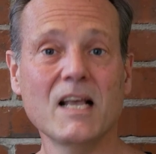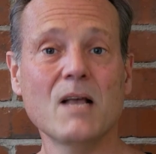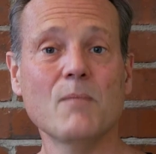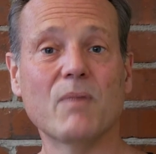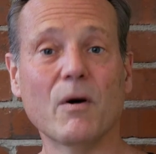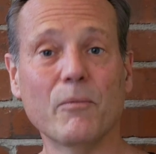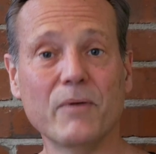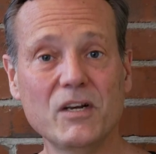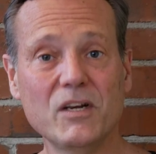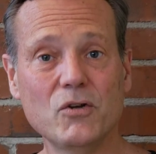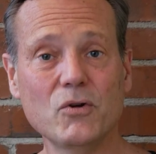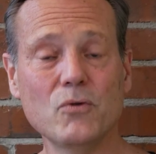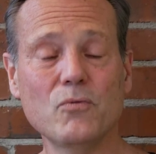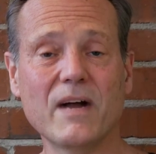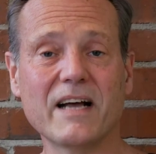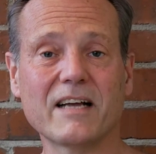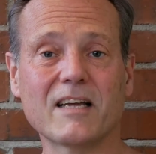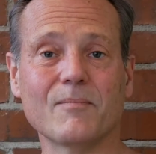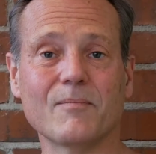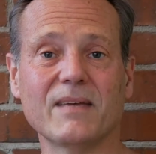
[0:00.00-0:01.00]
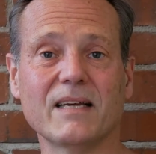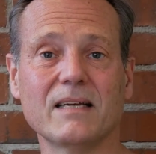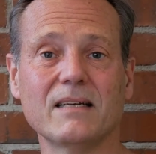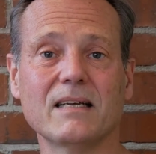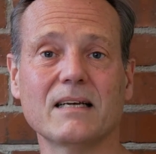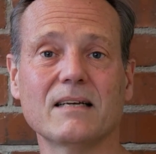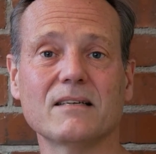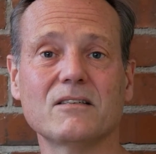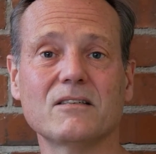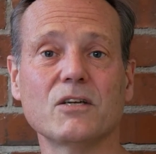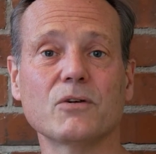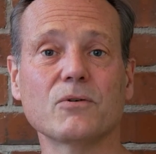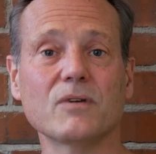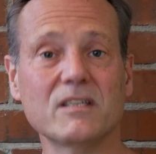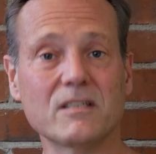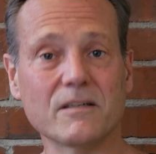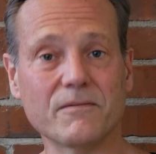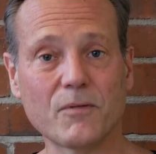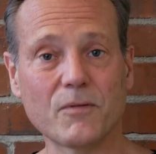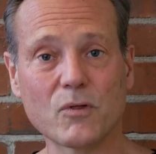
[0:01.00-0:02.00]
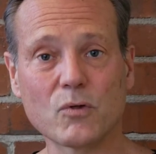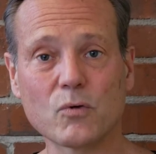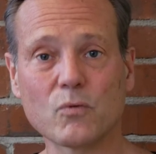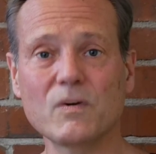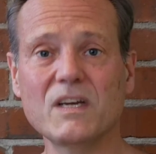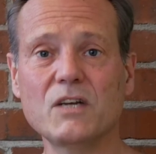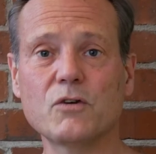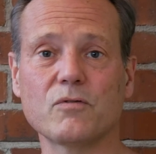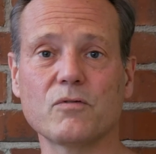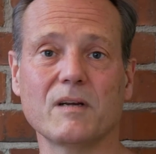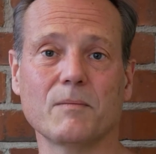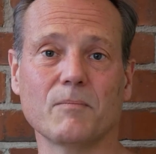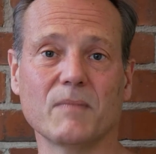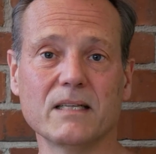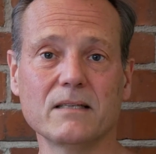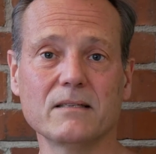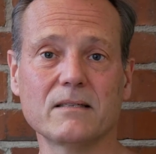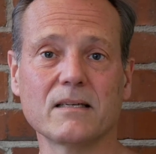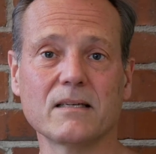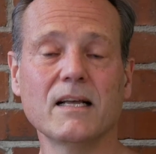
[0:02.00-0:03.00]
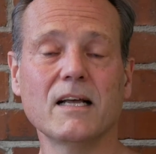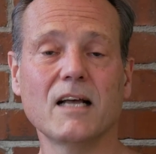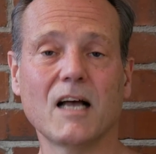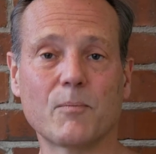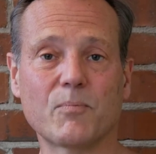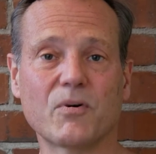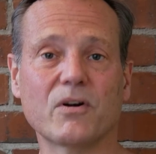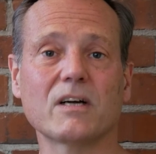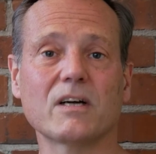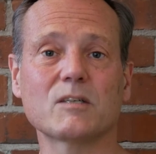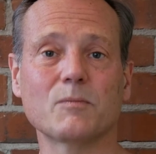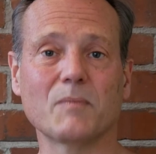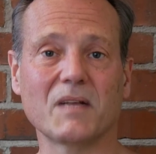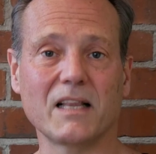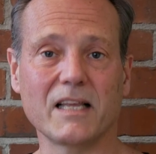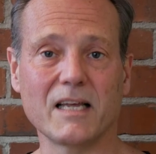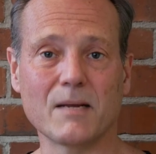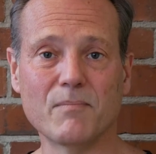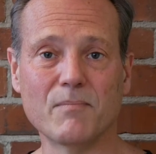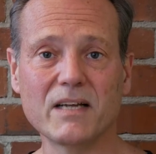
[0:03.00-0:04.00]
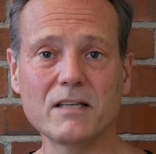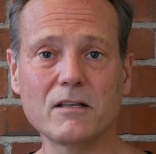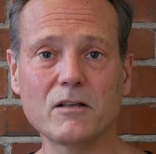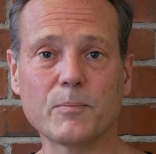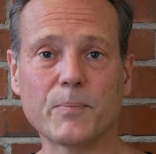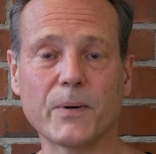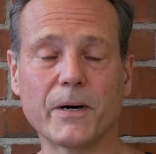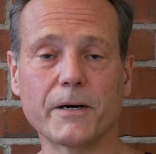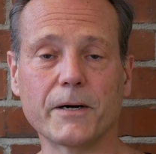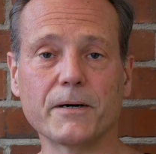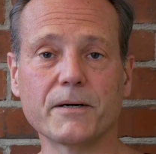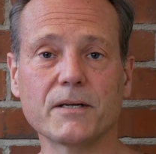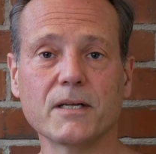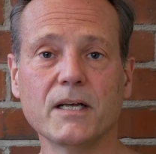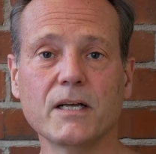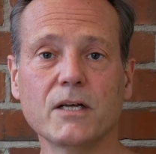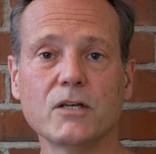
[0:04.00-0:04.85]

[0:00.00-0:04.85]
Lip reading: But we do recommend a series of 3 treatments, approximately a month apart,